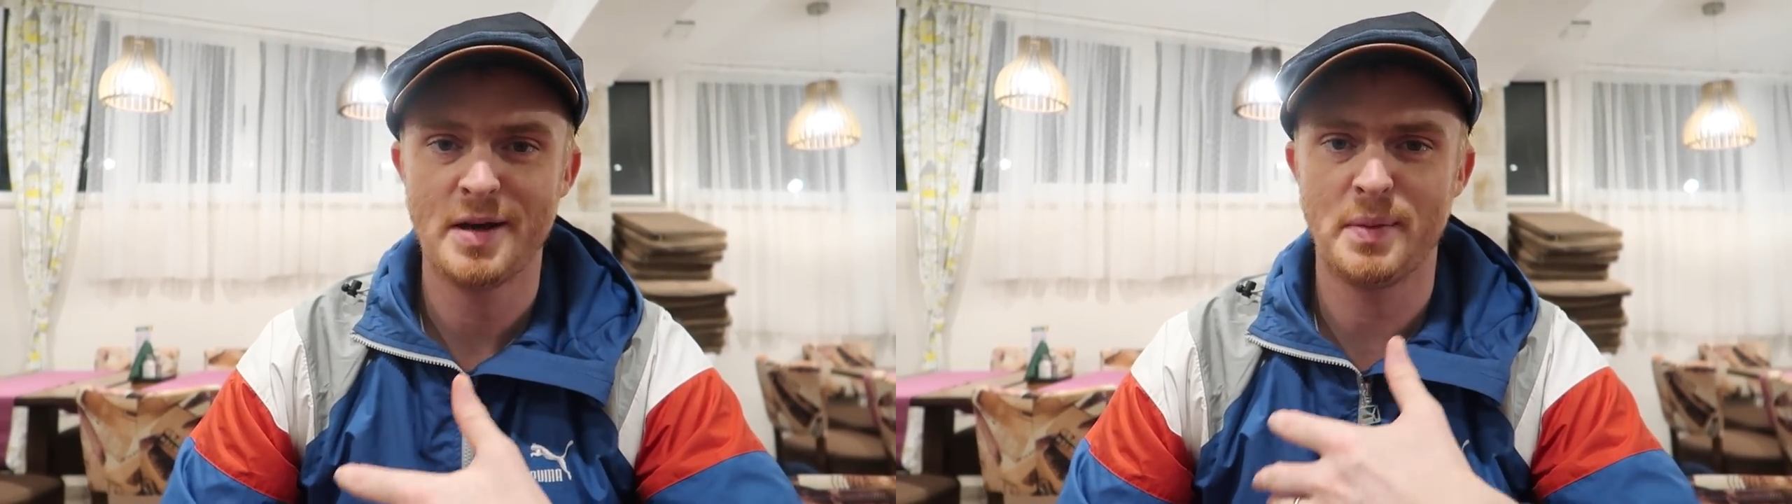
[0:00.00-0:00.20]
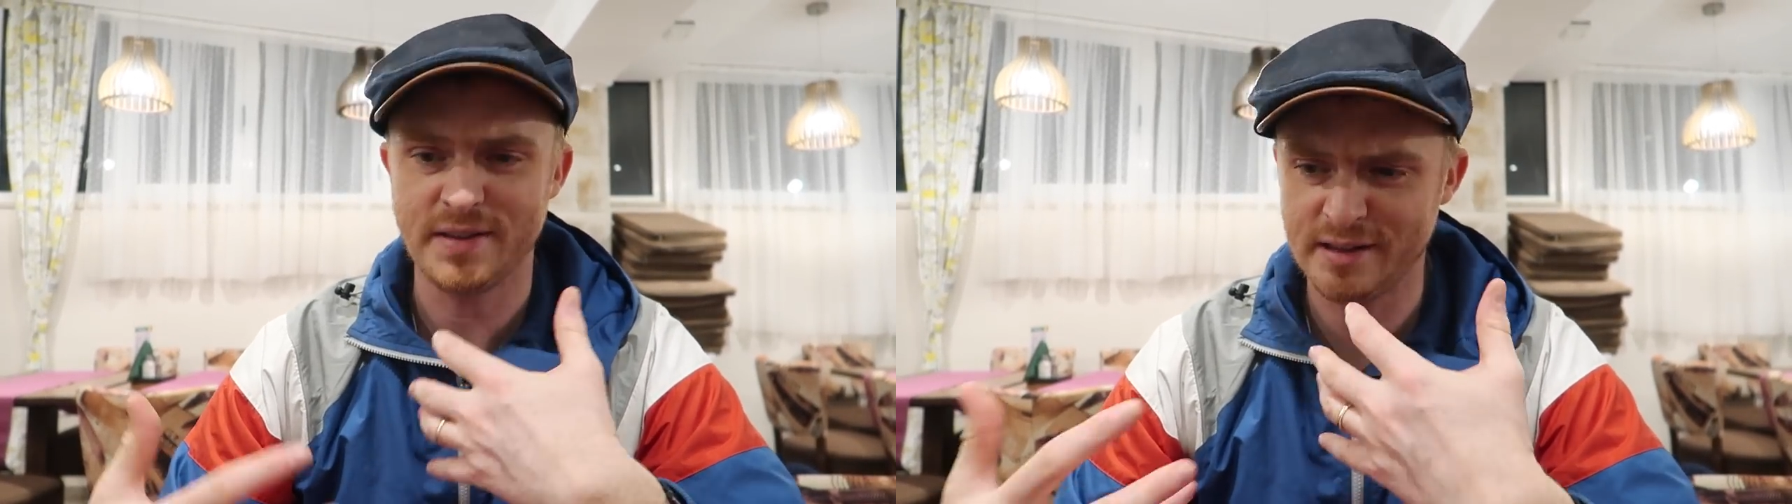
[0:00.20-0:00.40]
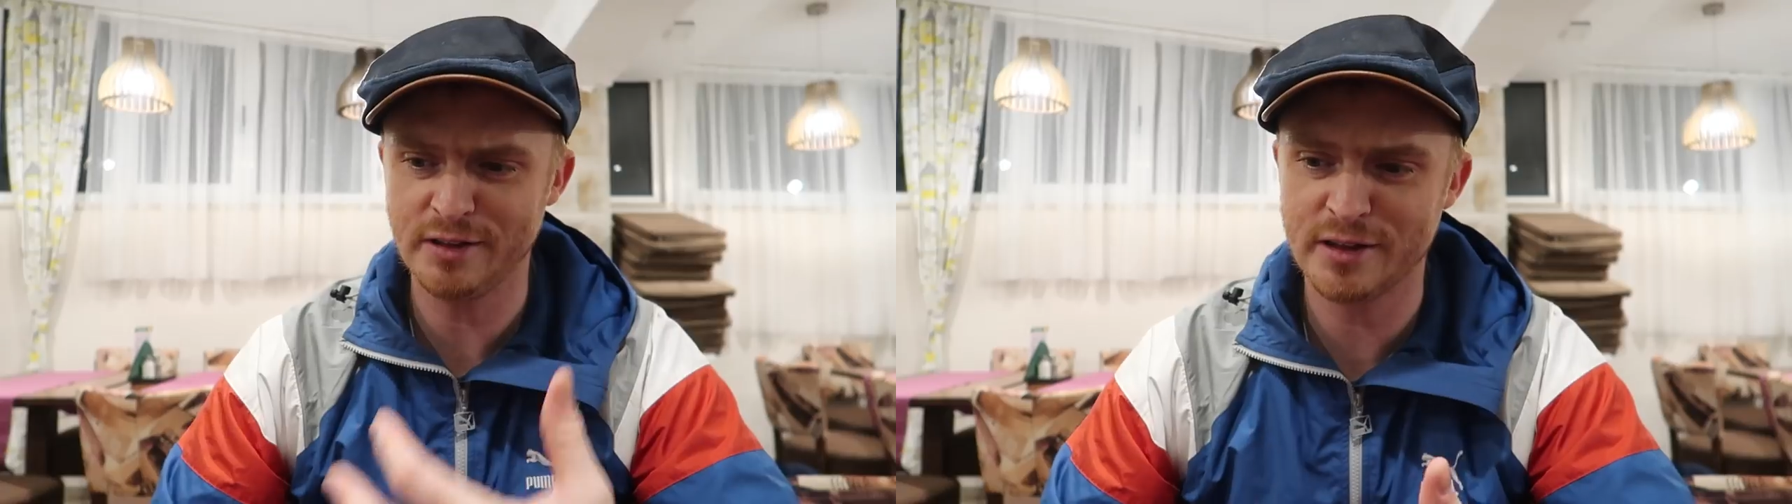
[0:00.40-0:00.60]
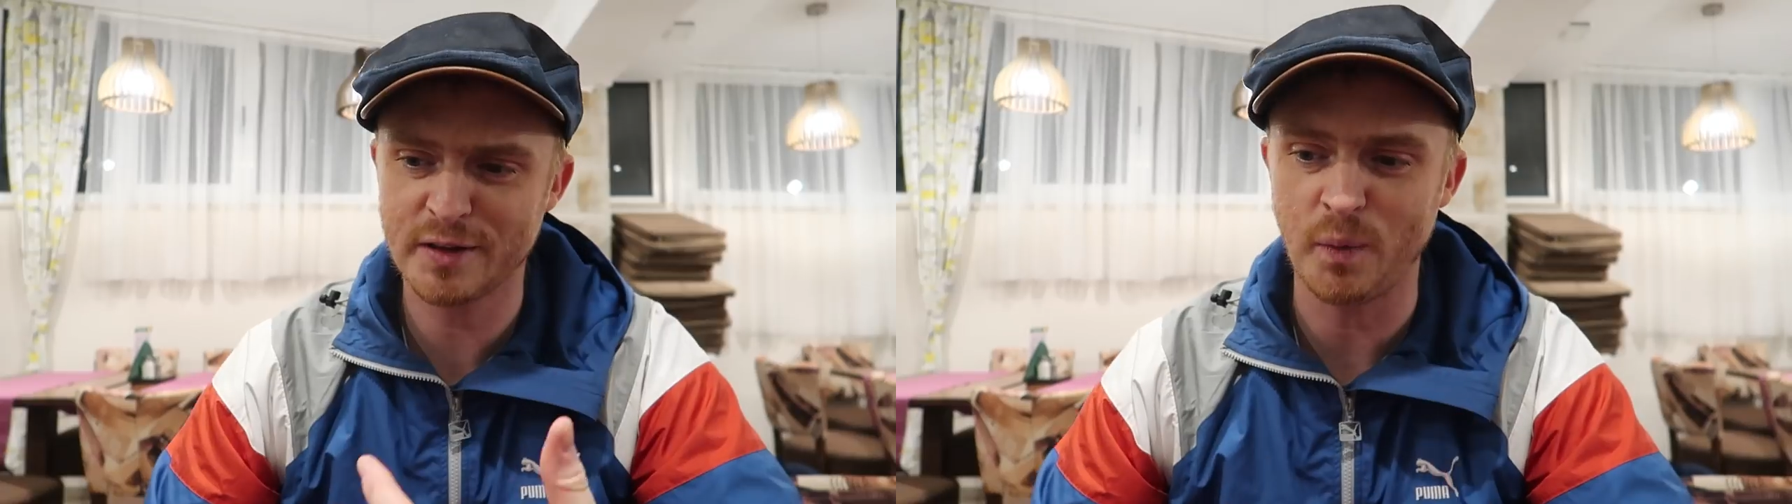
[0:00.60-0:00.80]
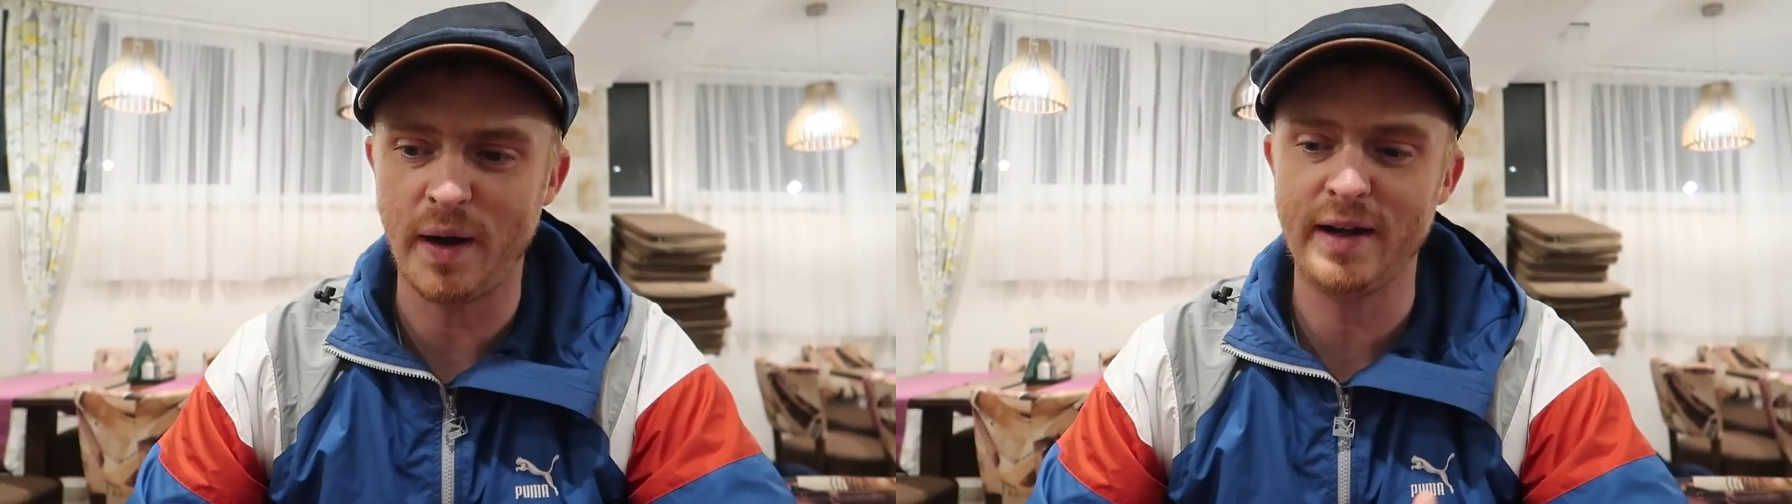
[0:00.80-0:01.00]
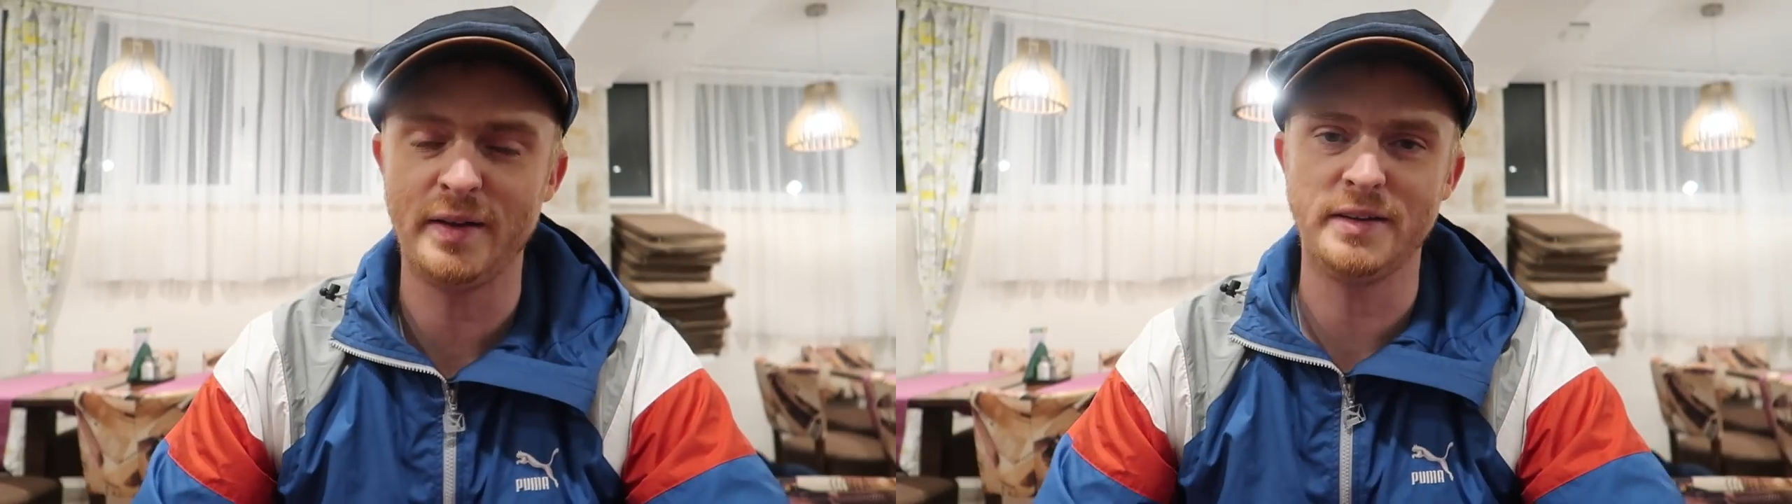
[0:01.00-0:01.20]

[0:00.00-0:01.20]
but it still took a while.